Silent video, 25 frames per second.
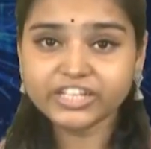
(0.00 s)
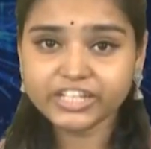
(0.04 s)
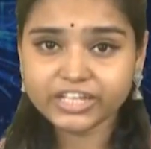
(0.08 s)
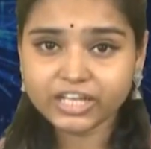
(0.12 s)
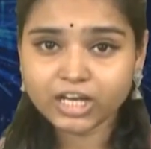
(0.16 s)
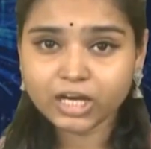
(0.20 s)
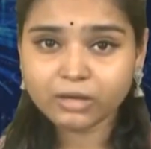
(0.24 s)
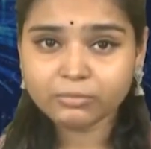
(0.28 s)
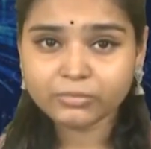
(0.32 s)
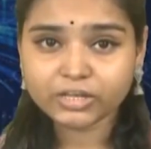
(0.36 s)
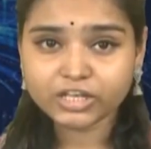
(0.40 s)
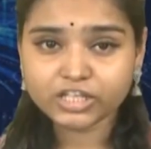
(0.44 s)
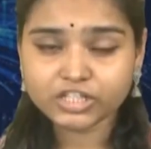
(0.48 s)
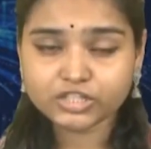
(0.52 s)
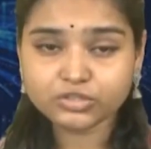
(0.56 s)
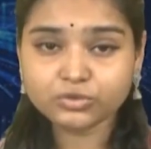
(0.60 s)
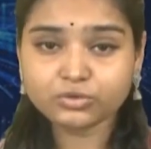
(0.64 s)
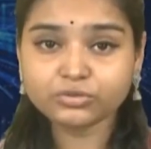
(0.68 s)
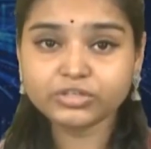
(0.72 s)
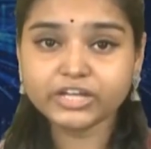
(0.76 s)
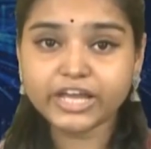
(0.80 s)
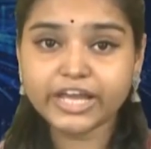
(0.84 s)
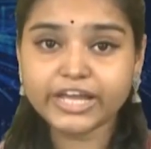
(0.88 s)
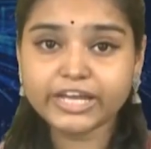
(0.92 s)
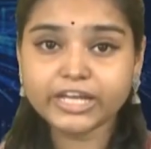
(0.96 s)
GigaMesh
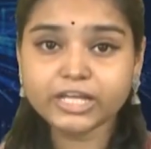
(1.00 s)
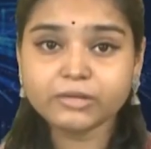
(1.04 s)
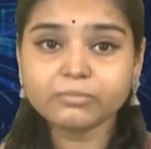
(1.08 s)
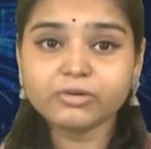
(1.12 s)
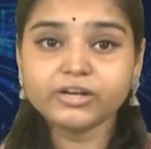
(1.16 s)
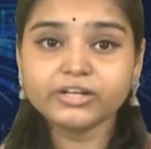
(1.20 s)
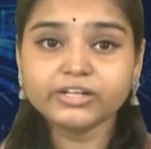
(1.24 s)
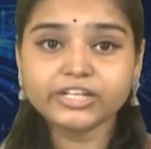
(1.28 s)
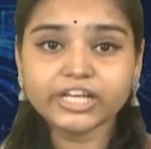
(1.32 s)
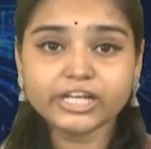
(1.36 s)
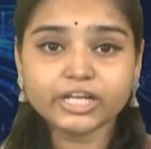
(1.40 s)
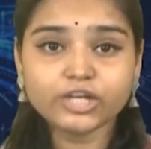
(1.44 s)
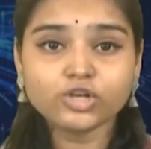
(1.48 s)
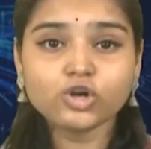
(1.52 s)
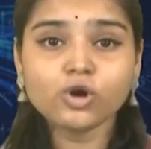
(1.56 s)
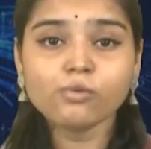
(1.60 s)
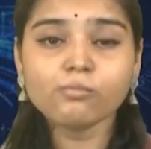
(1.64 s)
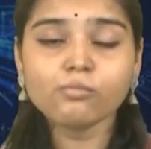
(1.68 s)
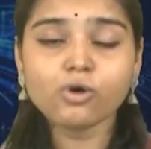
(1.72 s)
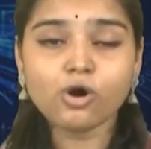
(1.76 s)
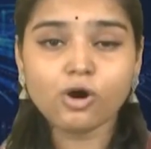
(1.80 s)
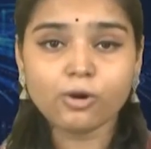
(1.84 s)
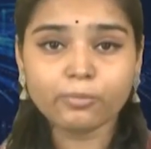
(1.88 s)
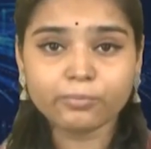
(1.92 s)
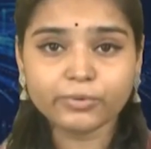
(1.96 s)
could enable
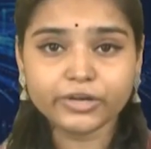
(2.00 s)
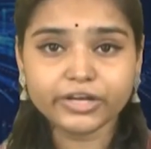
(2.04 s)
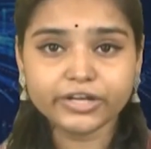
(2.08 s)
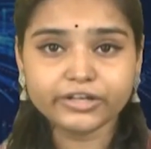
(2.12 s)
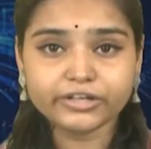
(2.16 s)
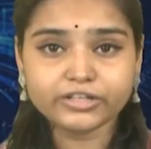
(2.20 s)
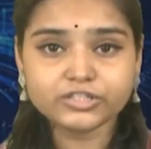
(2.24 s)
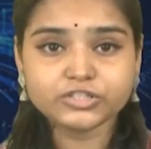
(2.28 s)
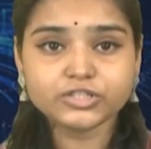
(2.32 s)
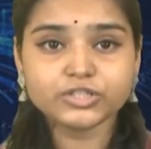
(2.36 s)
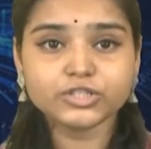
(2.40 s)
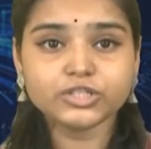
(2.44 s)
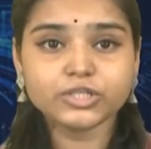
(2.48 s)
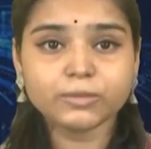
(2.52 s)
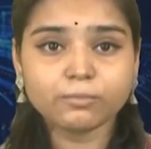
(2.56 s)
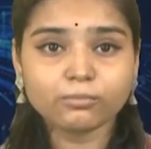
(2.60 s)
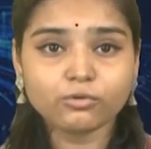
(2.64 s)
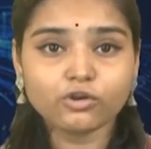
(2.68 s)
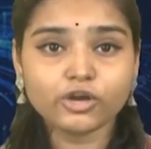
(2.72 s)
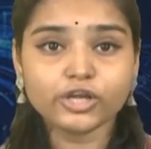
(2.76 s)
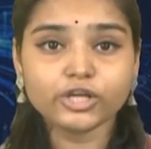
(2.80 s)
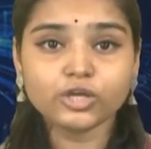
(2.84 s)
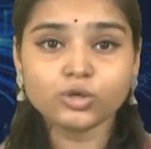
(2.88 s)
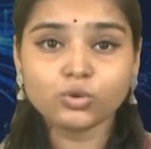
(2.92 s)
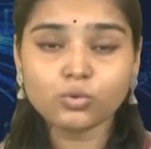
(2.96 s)
telecom operators to
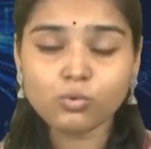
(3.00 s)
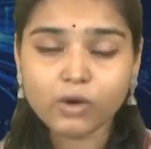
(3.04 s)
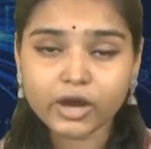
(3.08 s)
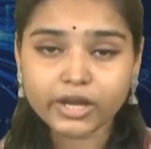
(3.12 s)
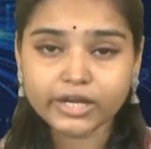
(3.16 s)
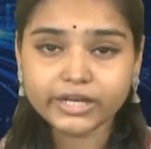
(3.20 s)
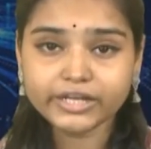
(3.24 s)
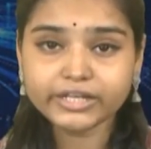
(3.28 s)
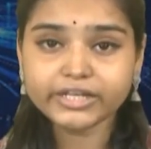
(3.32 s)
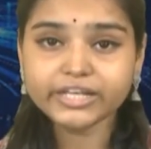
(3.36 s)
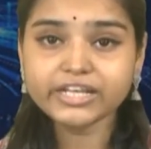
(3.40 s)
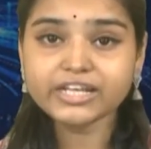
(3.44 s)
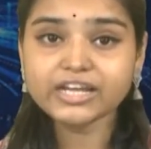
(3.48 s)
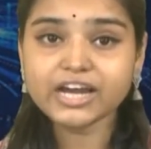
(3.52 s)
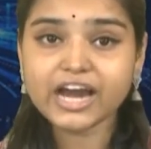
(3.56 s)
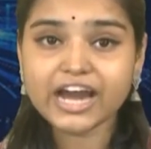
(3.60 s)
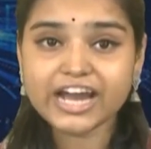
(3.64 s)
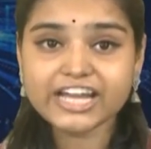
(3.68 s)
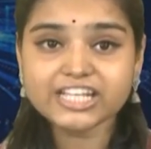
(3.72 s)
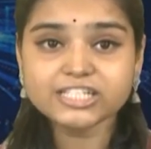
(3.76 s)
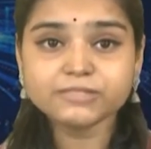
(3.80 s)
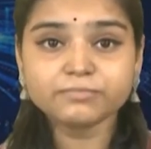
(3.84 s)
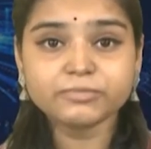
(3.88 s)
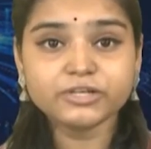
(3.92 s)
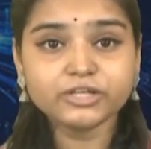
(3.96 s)
deploy quality
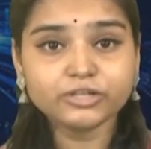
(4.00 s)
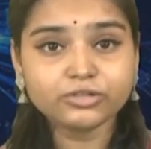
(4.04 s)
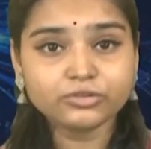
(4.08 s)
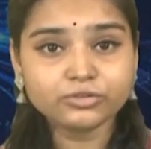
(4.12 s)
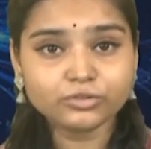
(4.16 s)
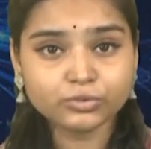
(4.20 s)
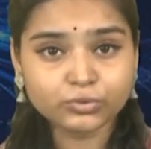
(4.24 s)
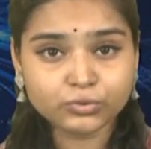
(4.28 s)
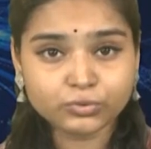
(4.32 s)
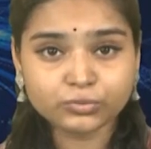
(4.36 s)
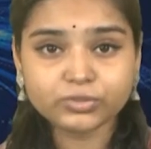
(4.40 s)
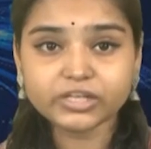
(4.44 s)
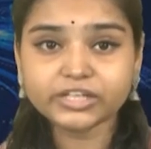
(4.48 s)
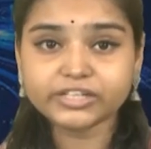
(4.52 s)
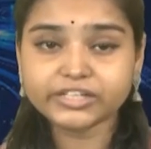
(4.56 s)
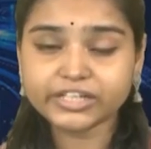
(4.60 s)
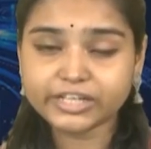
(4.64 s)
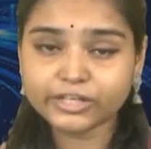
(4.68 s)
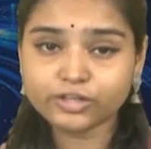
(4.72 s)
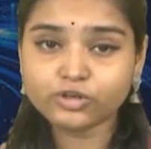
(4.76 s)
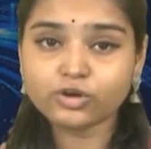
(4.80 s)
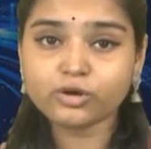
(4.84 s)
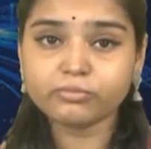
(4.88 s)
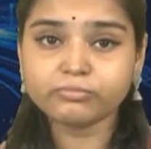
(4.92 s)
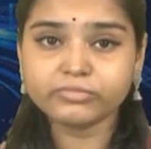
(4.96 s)
high-speed rural
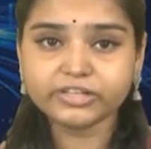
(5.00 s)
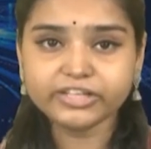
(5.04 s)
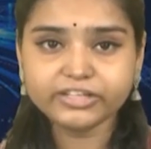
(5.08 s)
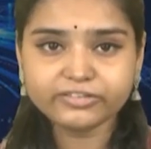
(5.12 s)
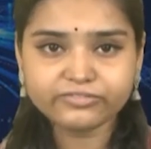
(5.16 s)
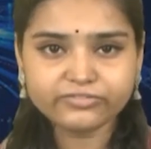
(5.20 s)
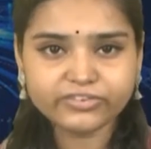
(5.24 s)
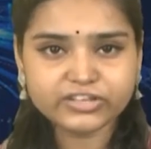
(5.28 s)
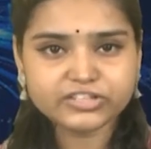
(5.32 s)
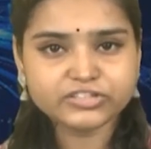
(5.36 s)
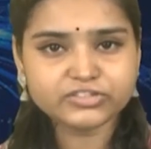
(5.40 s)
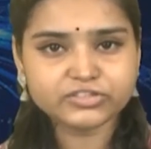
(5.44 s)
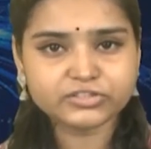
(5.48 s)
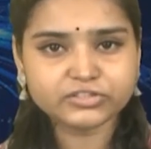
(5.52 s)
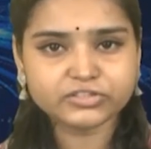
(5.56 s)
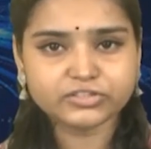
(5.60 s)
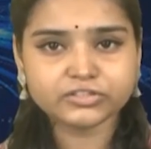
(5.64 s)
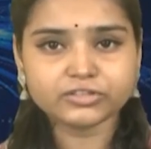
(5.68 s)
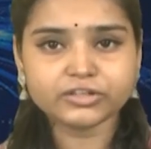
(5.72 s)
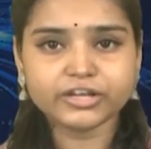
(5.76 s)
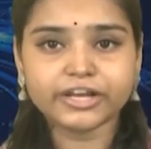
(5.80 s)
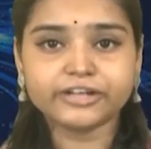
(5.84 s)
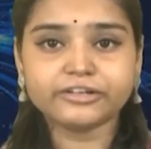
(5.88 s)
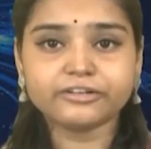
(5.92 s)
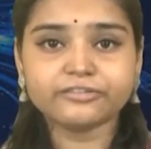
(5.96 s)
telecom
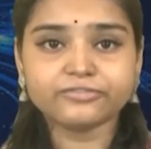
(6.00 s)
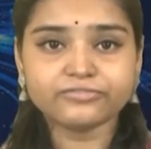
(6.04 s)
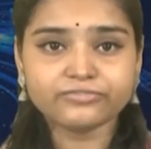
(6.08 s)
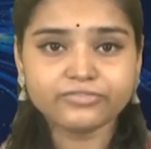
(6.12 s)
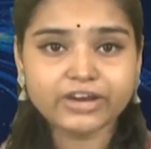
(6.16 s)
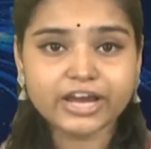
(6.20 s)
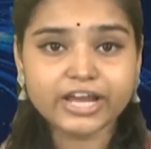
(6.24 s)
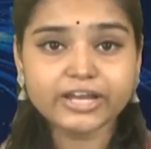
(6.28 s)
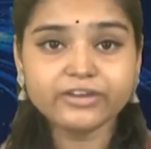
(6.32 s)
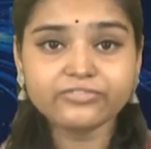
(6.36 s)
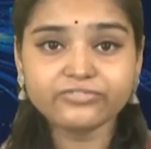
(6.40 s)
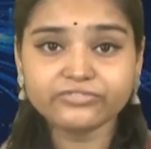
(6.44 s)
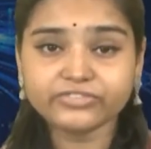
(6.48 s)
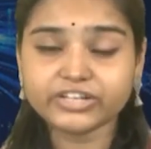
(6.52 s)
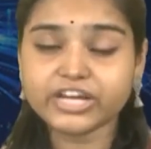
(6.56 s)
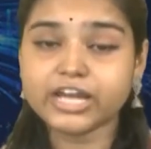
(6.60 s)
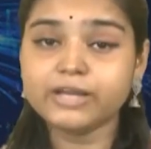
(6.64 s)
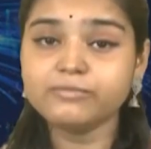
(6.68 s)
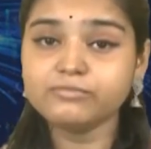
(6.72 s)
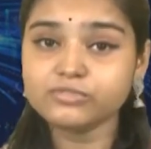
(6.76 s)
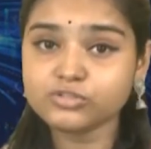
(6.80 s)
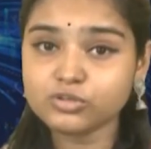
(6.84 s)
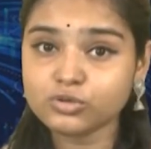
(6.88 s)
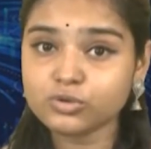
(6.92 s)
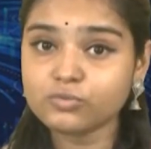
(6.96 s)
infrastructure at a 5
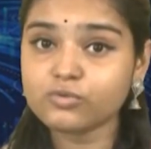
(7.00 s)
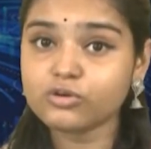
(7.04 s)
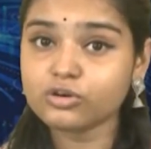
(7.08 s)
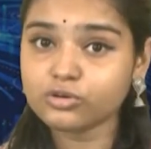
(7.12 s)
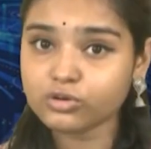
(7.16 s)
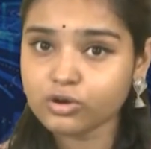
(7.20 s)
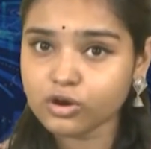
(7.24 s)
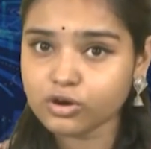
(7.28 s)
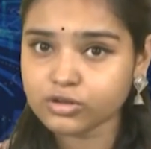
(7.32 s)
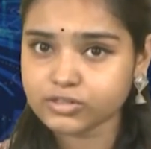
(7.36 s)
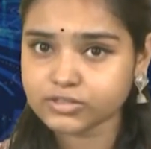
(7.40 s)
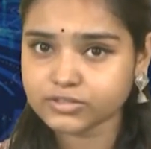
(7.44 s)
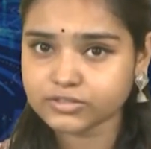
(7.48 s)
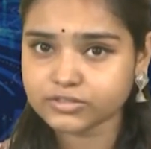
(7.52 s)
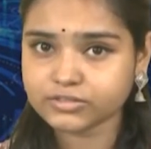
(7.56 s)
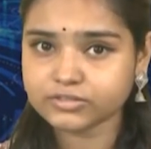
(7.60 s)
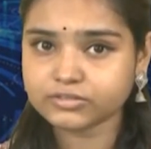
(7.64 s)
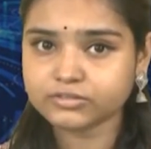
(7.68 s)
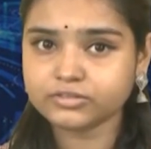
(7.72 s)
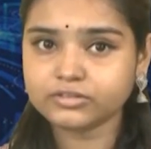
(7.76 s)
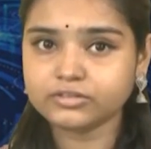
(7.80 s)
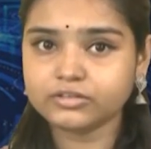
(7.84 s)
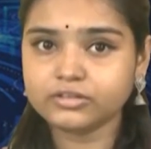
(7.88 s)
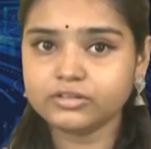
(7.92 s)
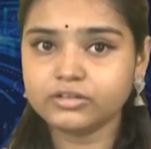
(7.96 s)
times lower cost.
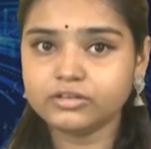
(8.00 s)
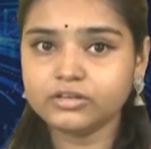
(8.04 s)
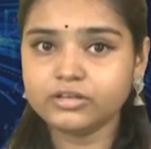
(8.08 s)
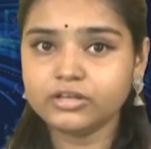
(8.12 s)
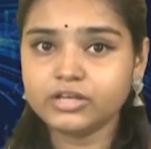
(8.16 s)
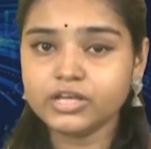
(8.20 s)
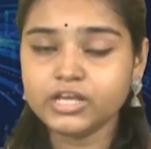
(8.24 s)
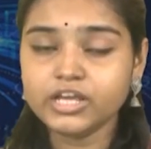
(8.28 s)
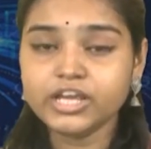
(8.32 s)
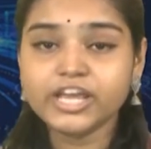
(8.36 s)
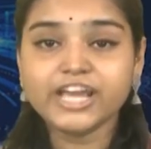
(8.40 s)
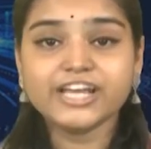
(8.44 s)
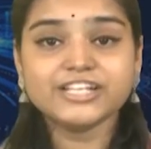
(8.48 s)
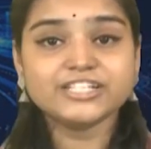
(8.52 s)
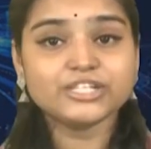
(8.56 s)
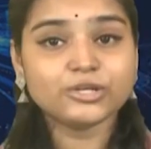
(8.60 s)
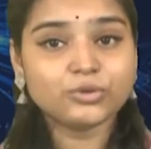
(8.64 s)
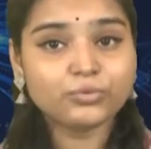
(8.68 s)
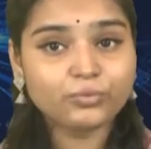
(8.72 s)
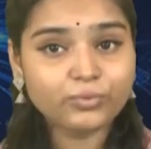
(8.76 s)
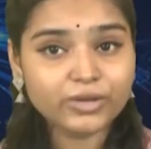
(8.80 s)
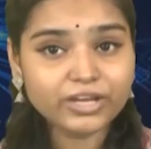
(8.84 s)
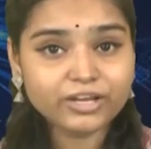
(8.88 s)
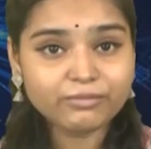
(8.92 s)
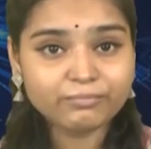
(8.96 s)
Here's a
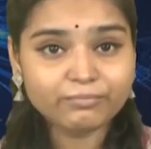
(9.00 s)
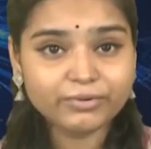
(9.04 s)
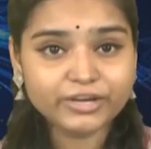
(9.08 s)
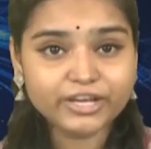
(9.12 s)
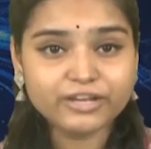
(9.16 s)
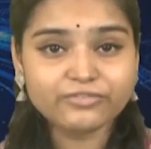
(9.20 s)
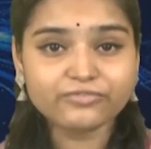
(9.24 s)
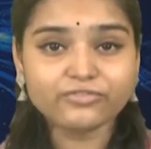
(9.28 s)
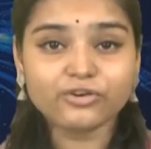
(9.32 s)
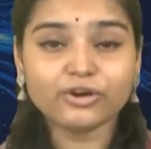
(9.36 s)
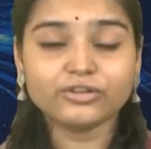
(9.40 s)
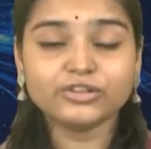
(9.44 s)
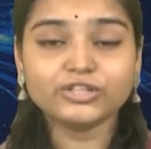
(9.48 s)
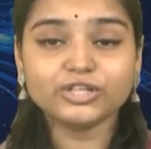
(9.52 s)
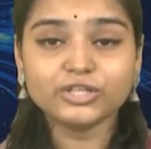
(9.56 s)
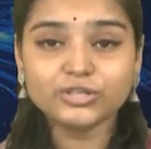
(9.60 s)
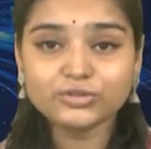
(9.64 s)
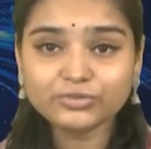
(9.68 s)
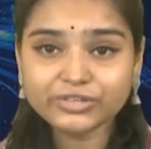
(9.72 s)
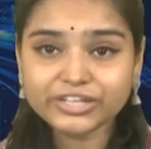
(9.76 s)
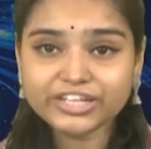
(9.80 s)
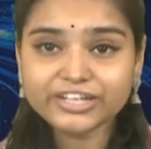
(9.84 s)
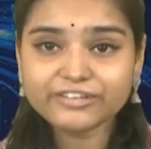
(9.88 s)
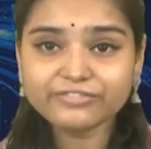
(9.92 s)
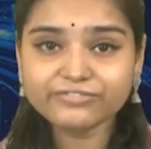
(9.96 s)
quick brief on the
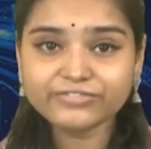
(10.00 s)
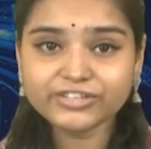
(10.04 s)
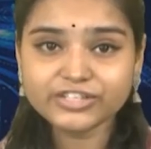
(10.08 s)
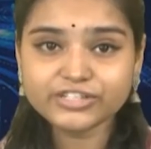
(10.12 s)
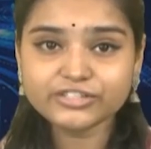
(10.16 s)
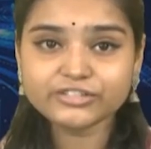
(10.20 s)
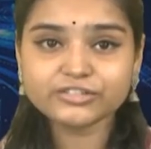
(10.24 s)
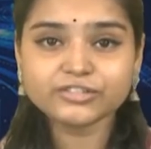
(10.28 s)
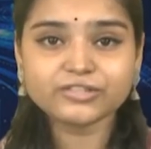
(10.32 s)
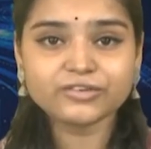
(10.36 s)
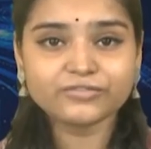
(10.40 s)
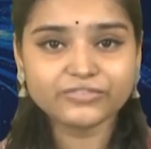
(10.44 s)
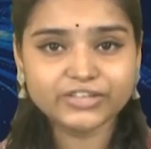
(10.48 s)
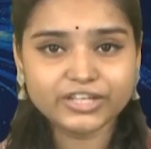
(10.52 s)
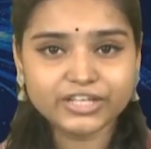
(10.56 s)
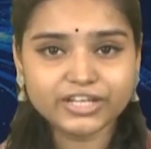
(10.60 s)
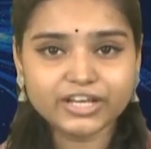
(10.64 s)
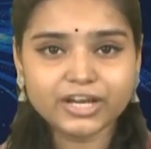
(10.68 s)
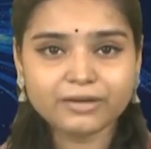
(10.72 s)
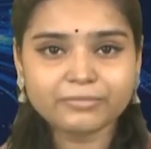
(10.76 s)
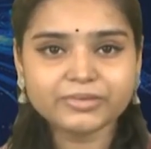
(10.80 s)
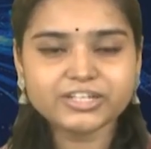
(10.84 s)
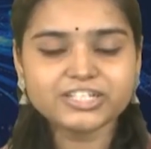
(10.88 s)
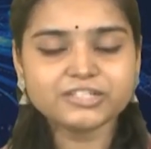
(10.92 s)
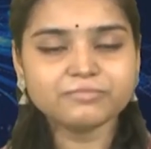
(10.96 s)
unique features of
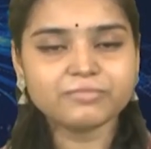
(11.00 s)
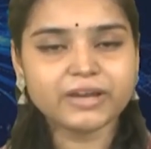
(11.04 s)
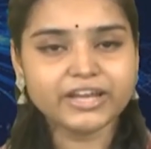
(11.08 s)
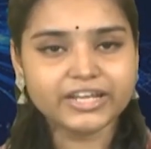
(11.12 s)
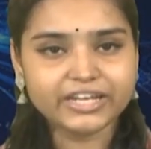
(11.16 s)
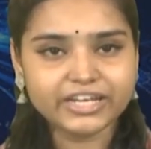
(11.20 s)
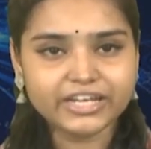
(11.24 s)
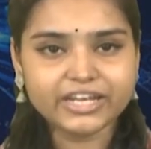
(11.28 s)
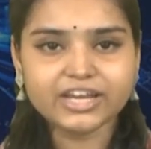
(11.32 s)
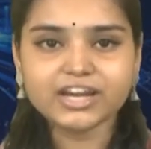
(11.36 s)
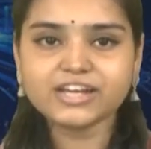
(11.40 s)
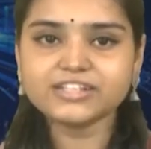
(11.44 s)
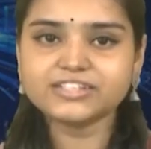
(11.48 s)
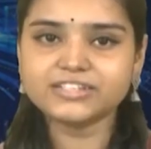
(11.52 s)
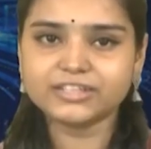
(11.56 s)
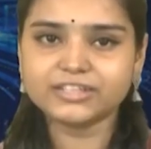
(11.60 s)
GigaMesh by Neha